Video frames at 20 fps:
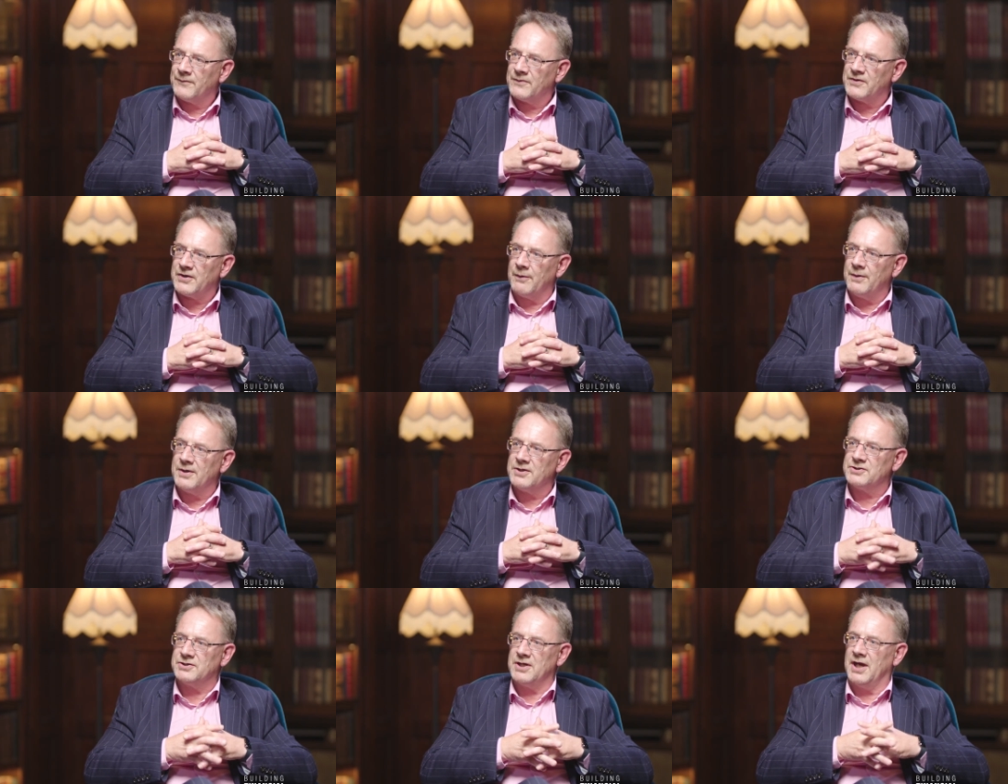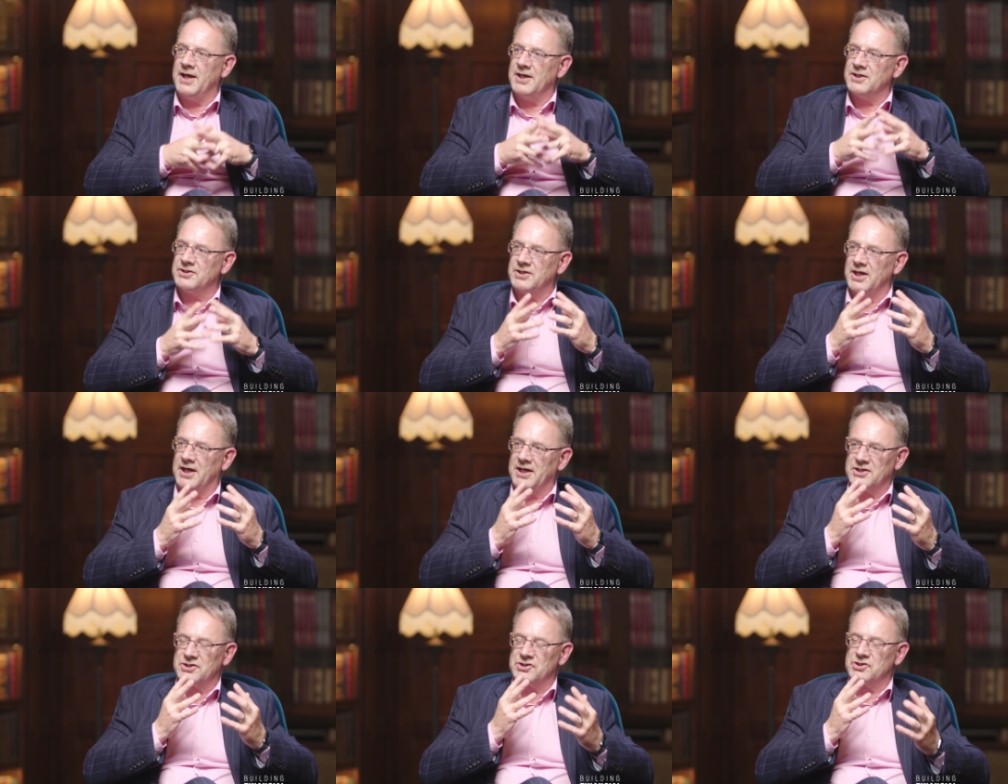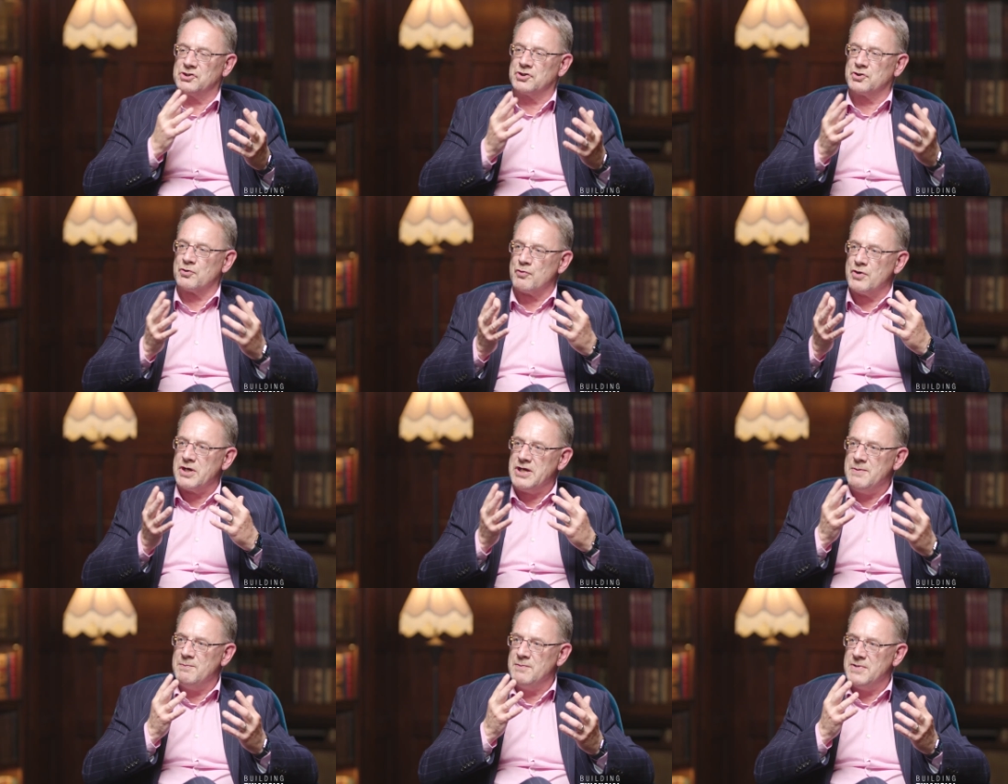So it's
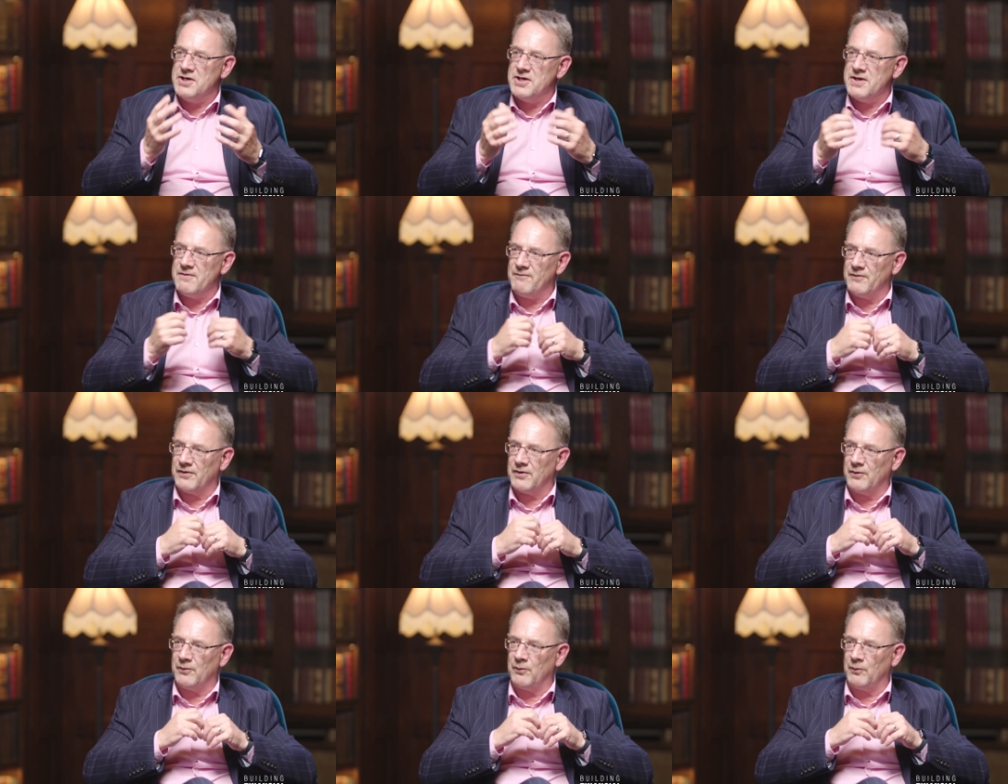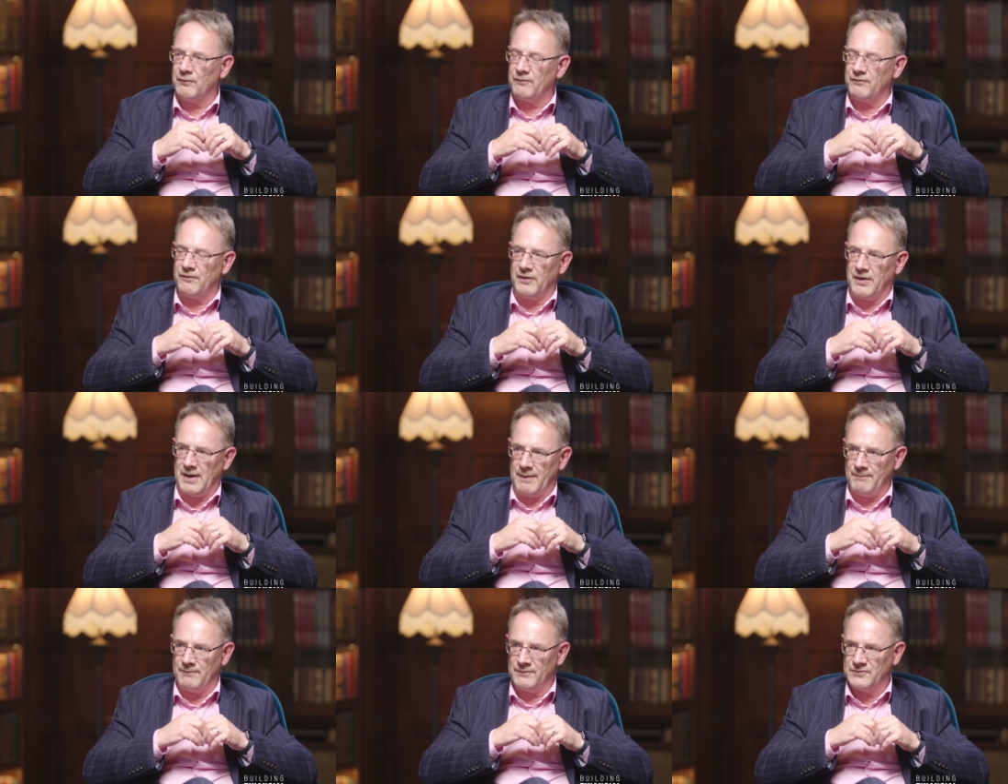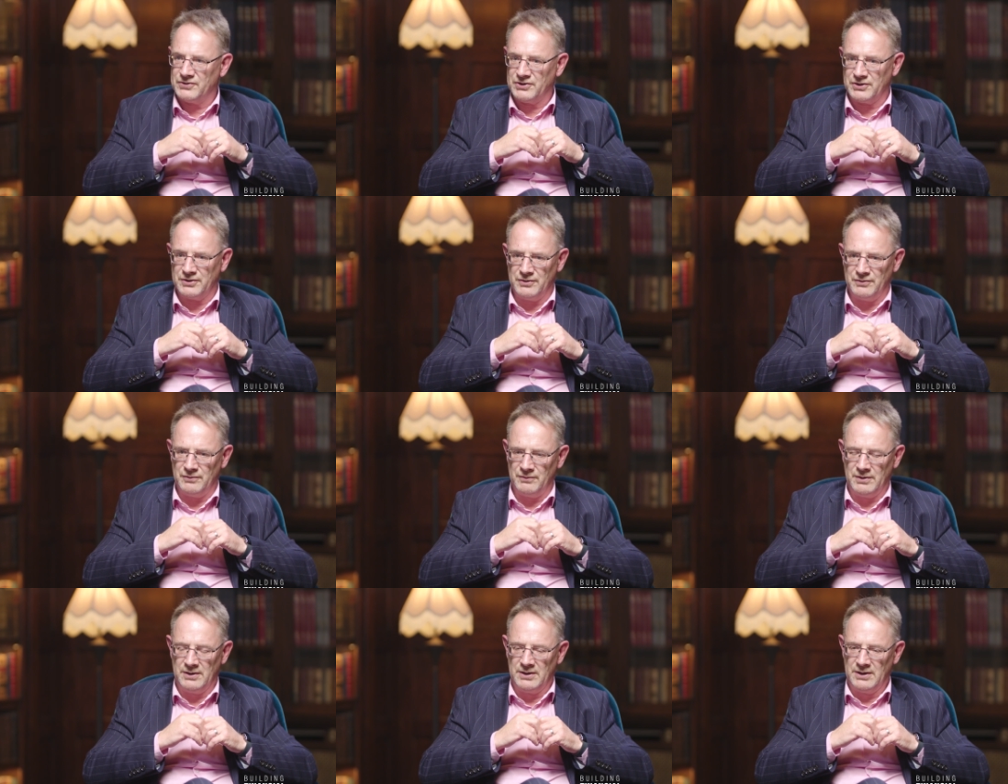extremely difficult for them
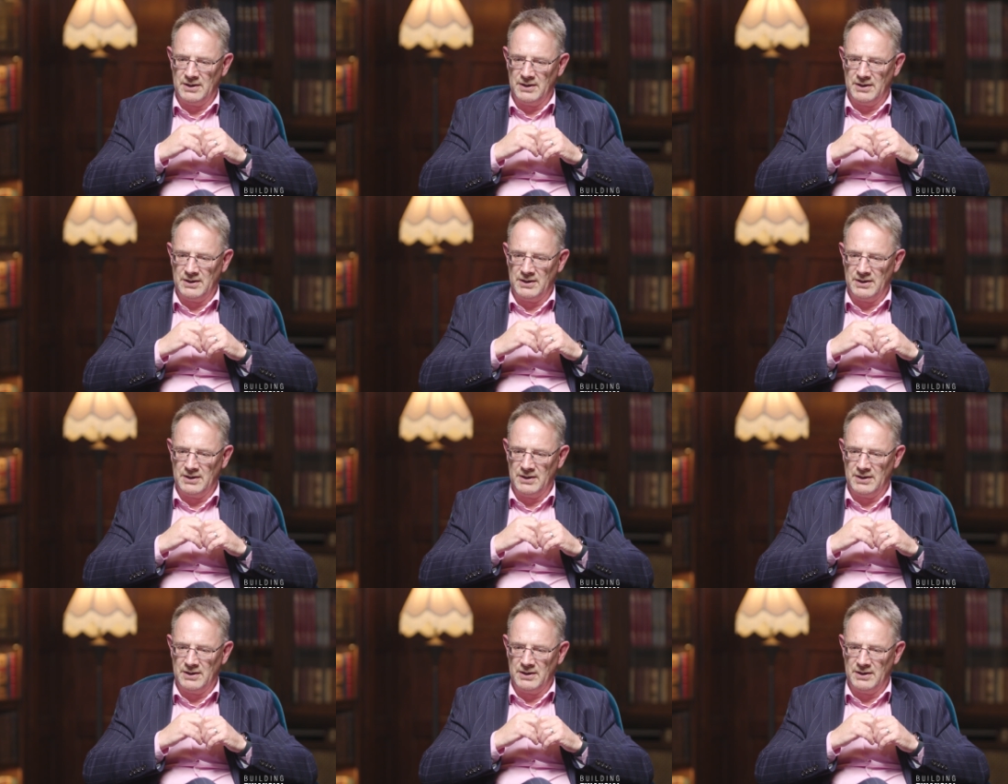to